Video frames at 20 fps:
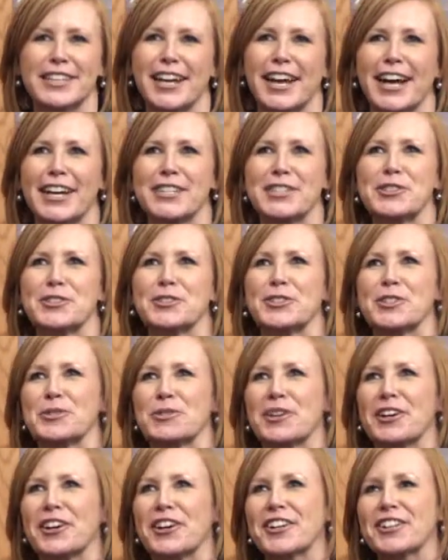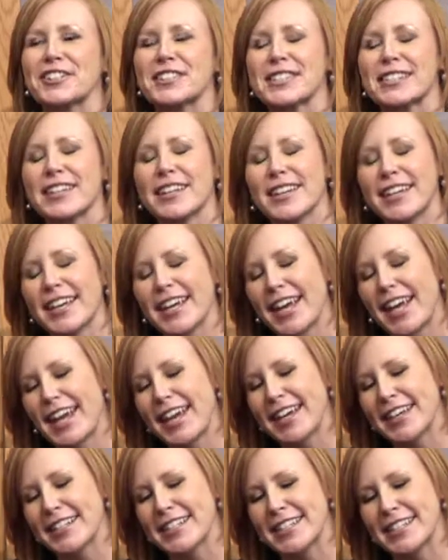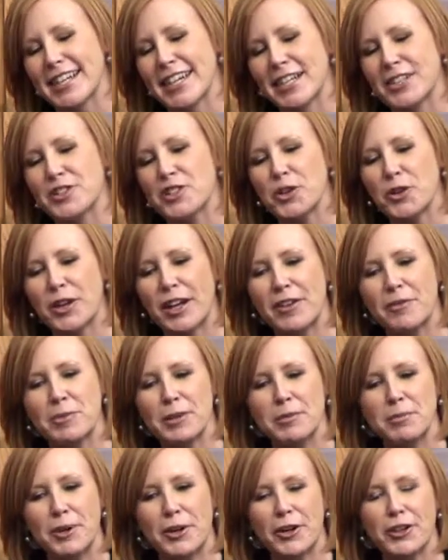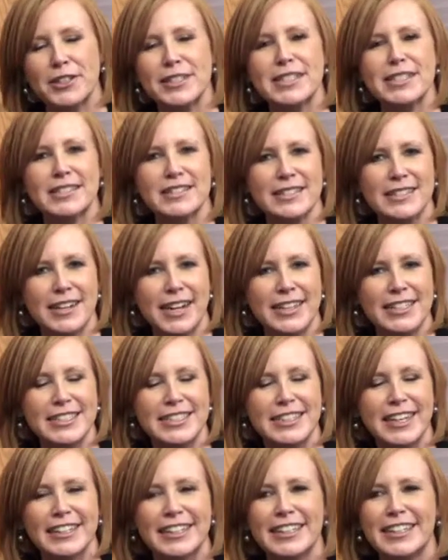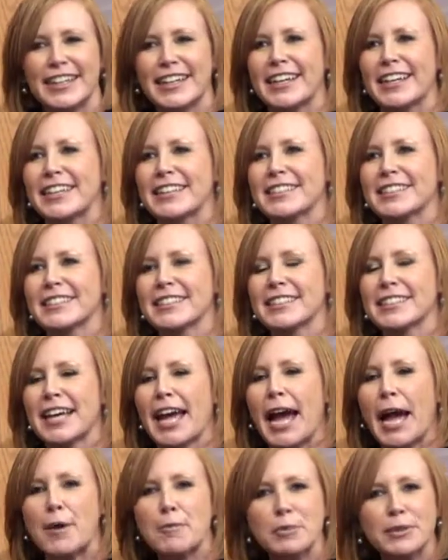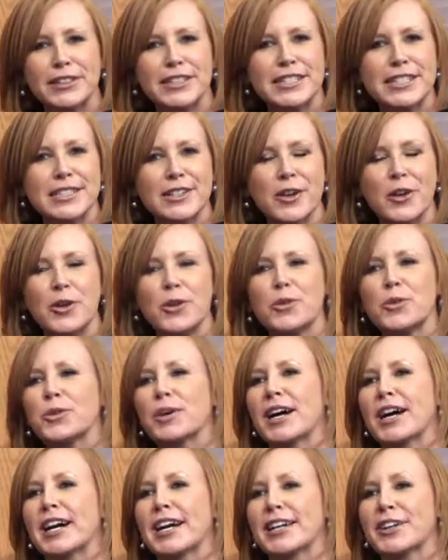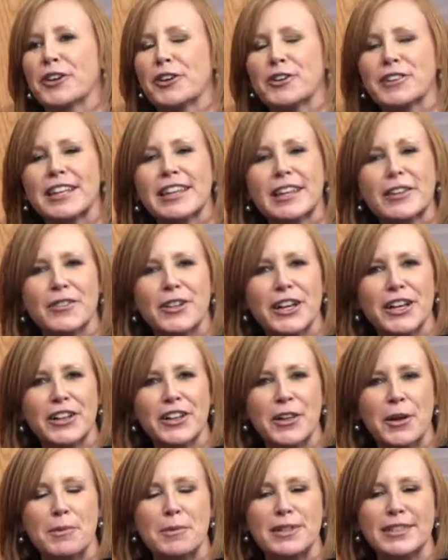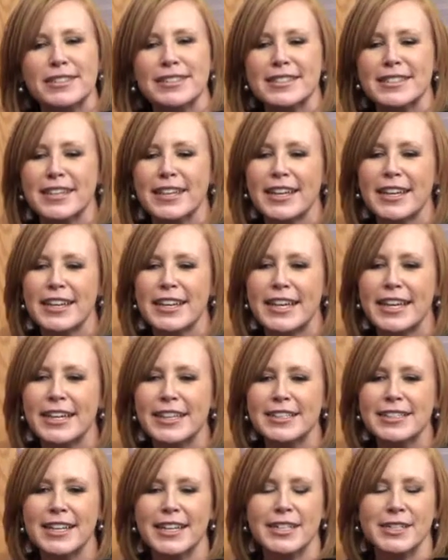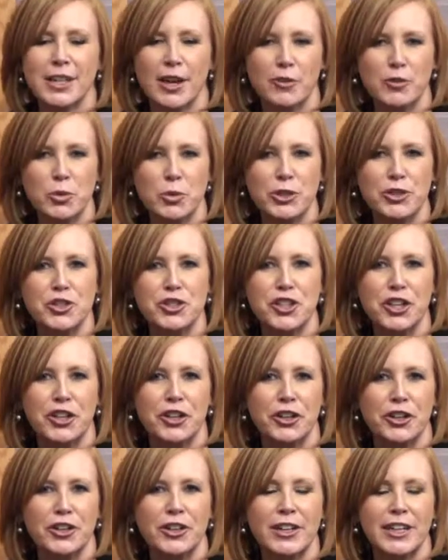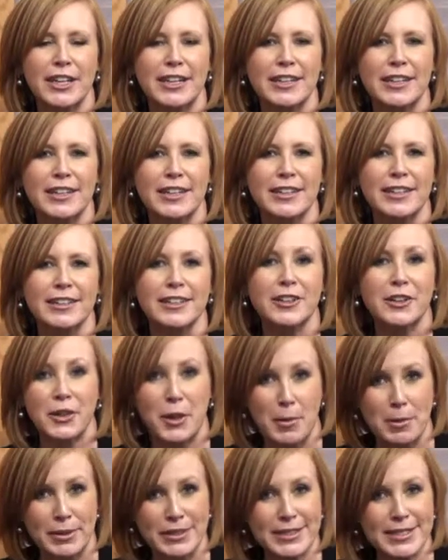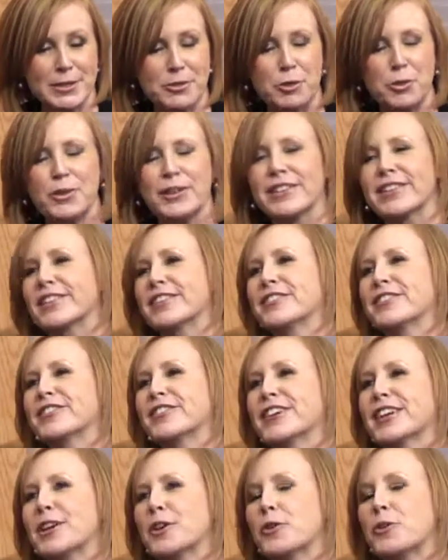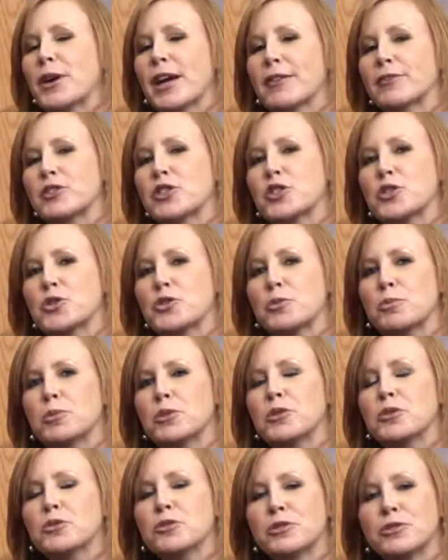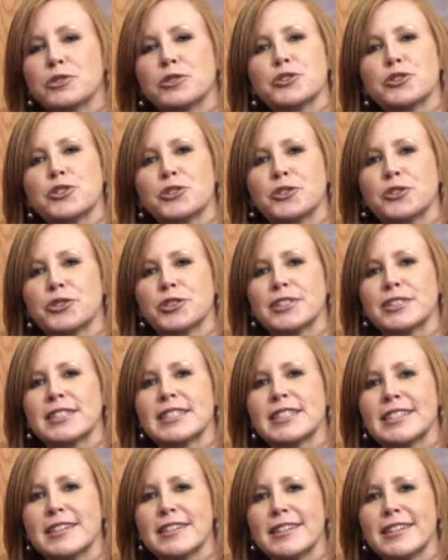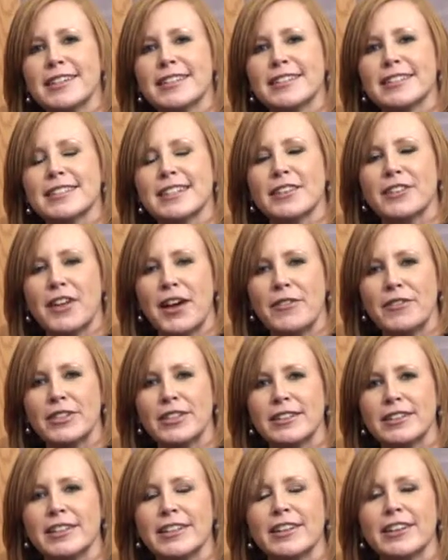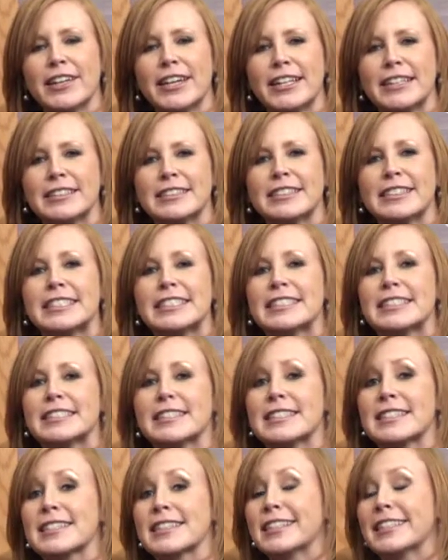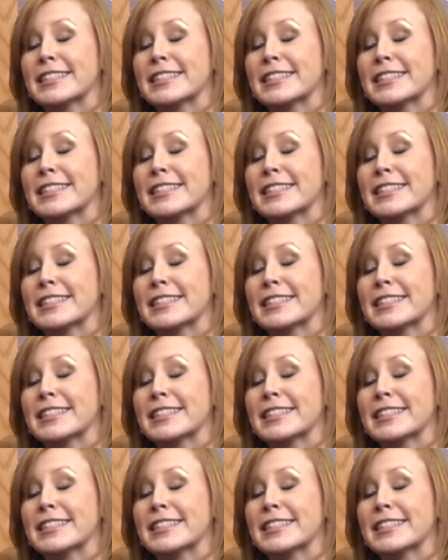high school sweethearts. And Joe and I have been married since 1999, happily so. Currently live in Columbus. He's a software engineer in Columbus, where we live. We have two beautiful children. Sydney is 11 and Clayton is